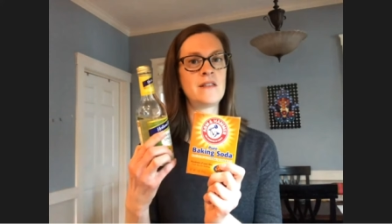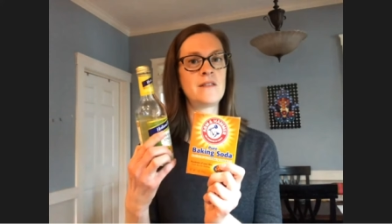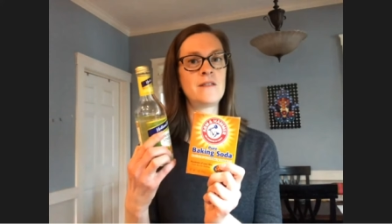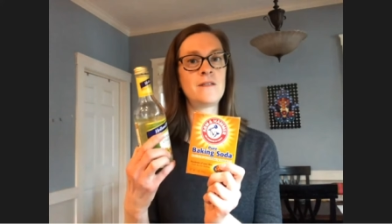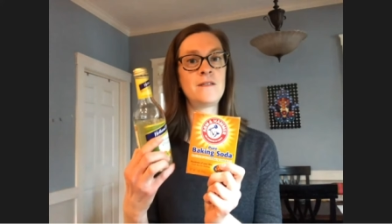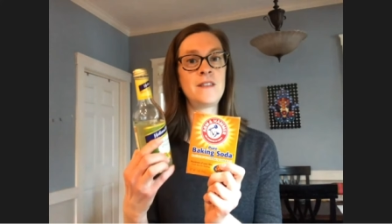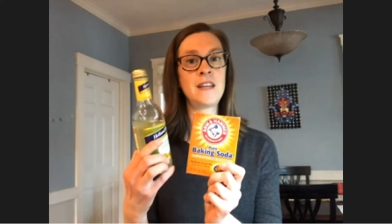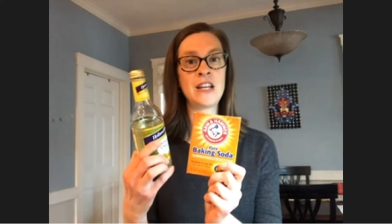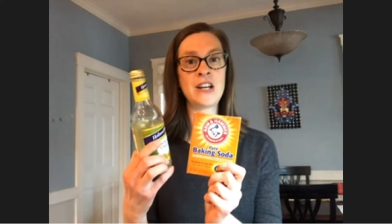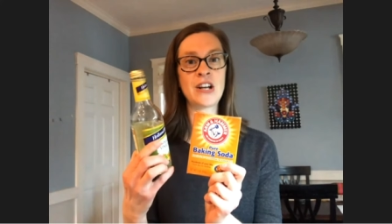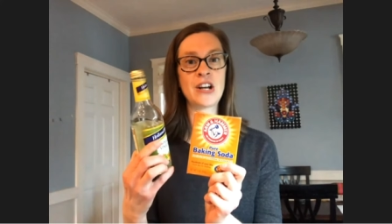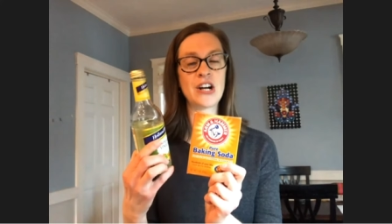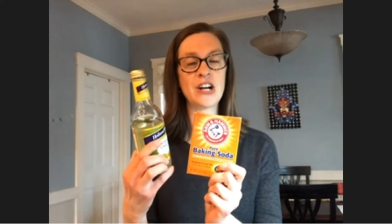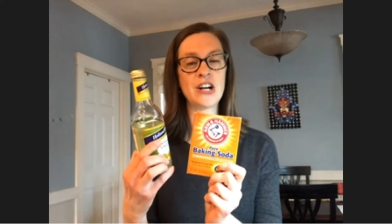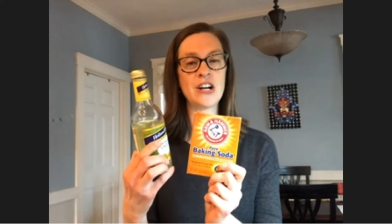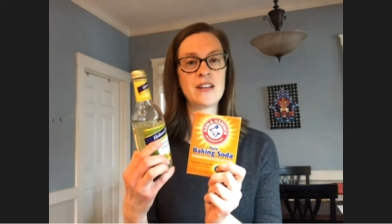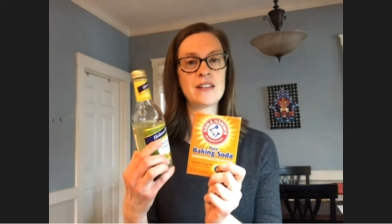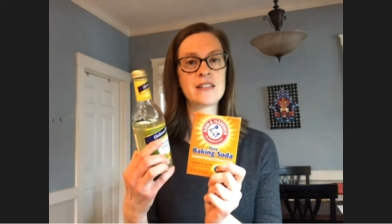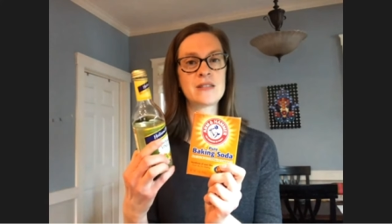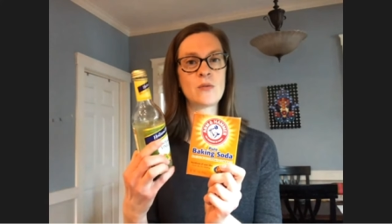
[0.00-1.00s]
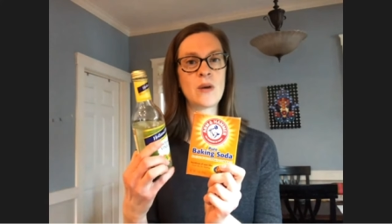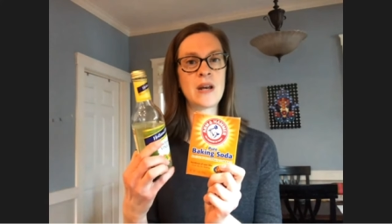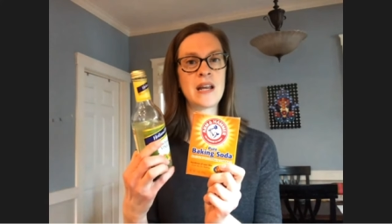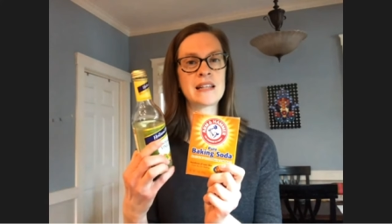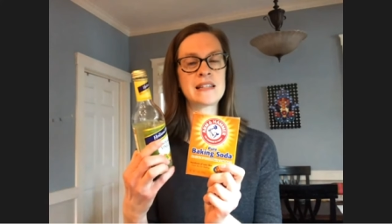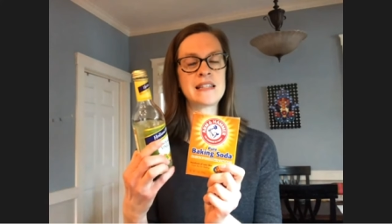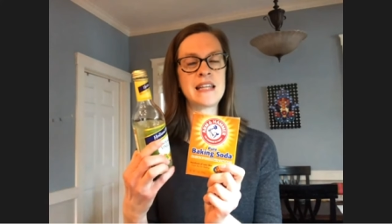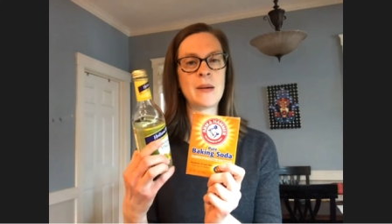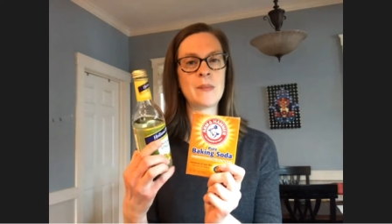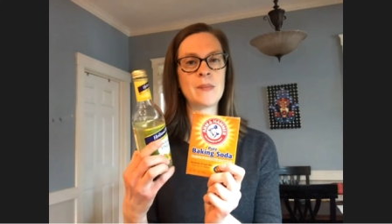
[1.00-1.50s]
vinegar, it's one
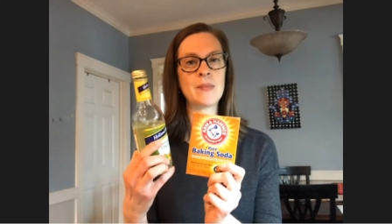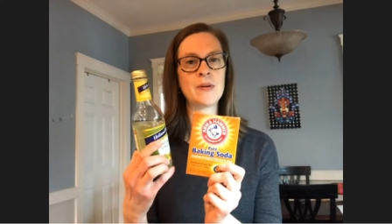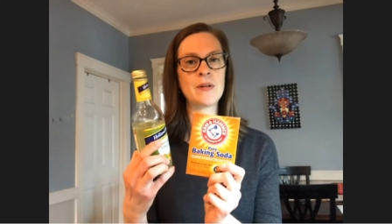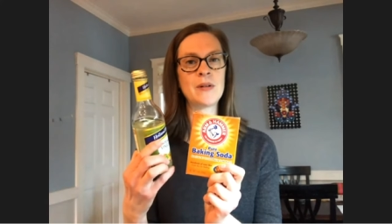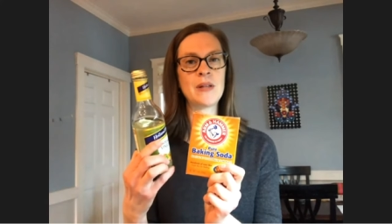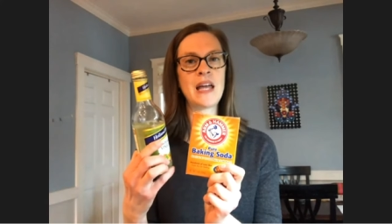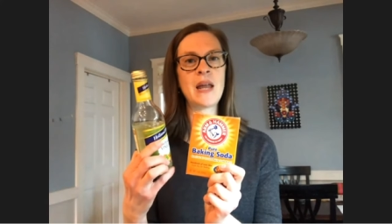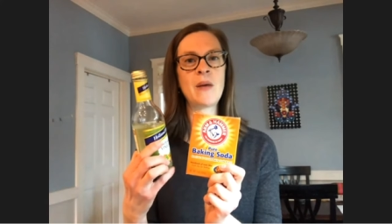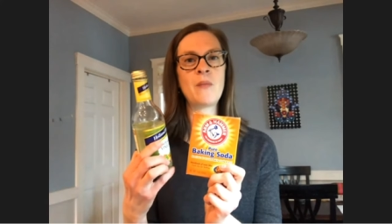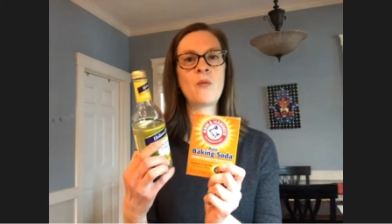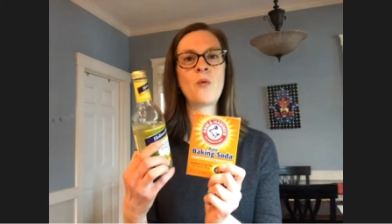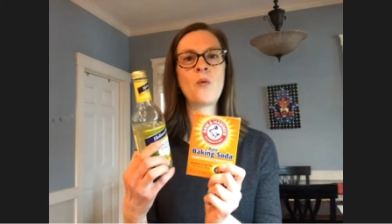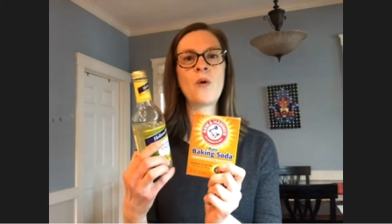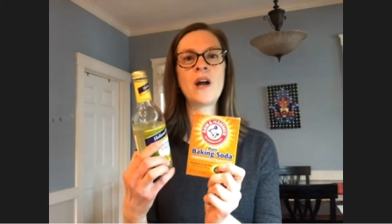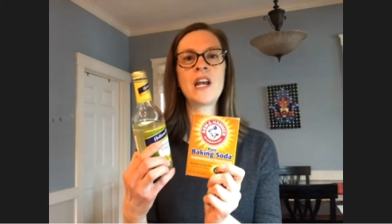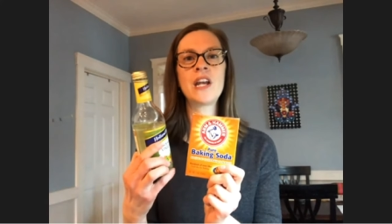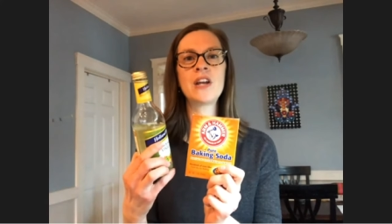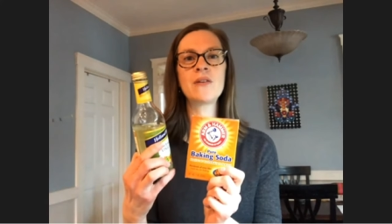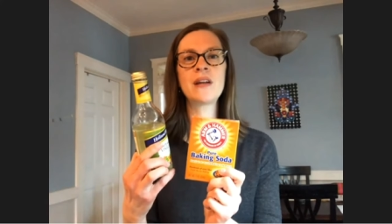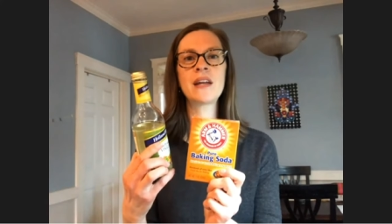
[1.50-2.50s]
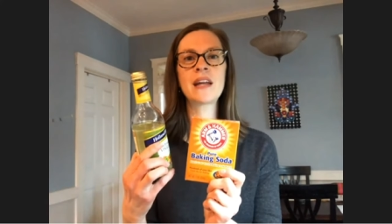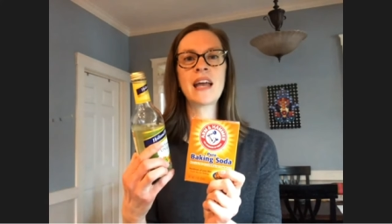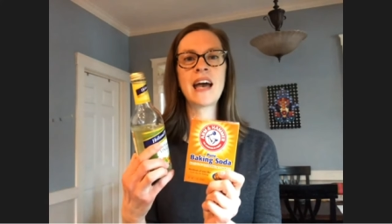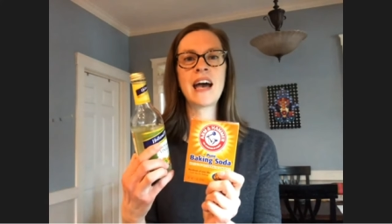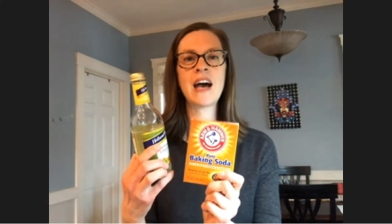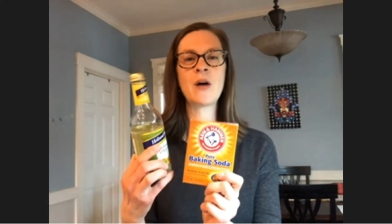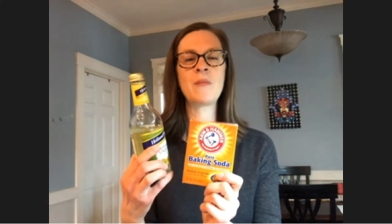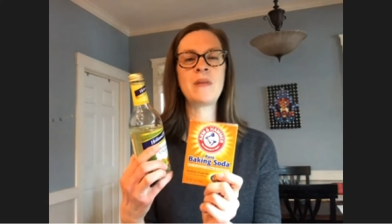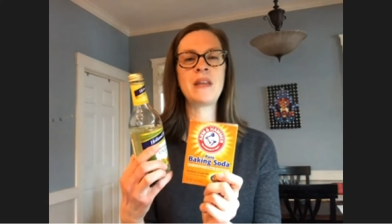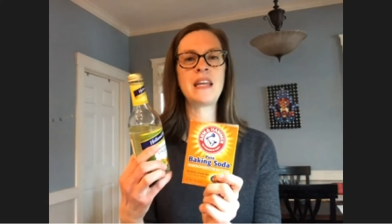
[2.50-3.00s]
example, and I'm wondering
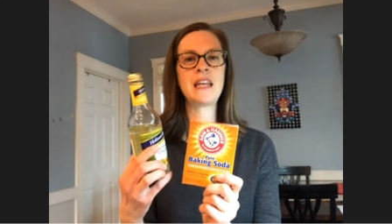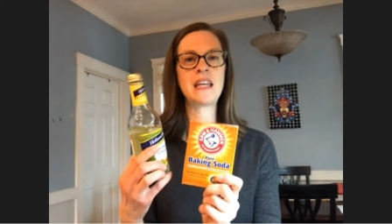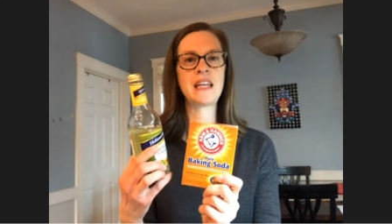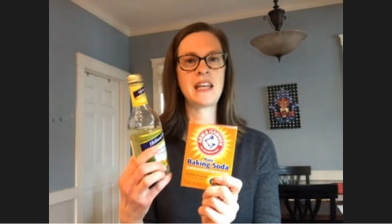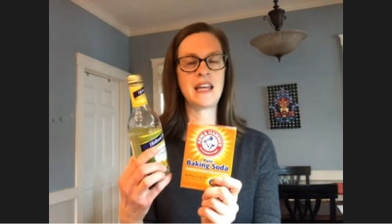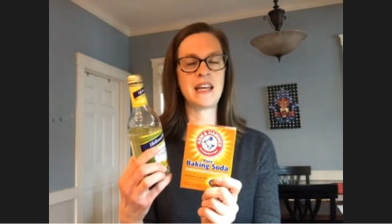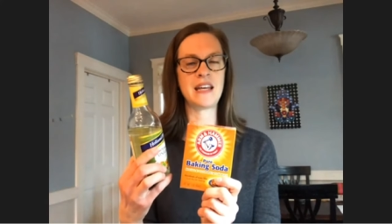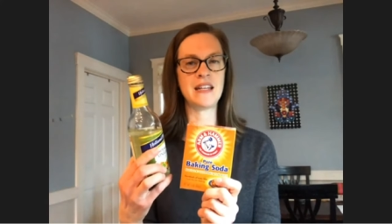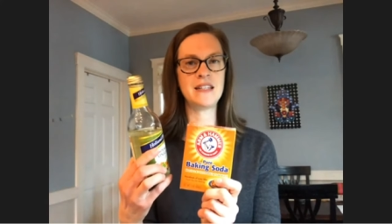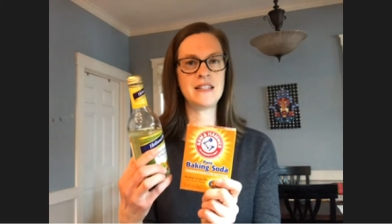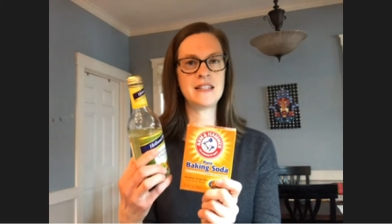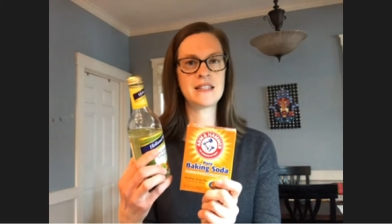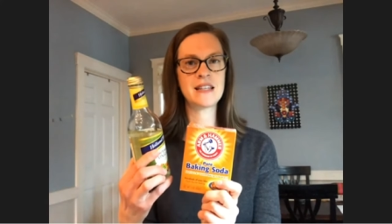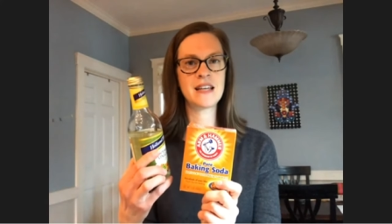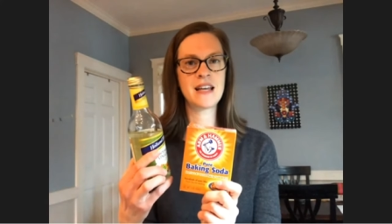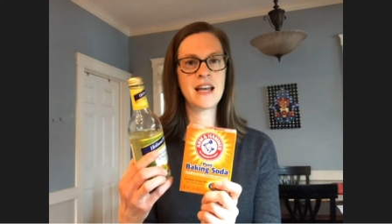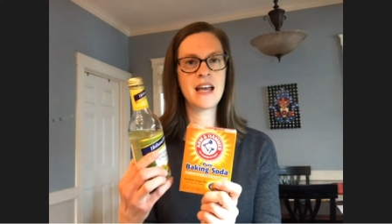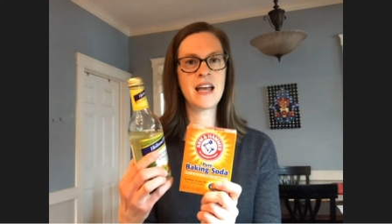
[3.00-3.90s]
how many kids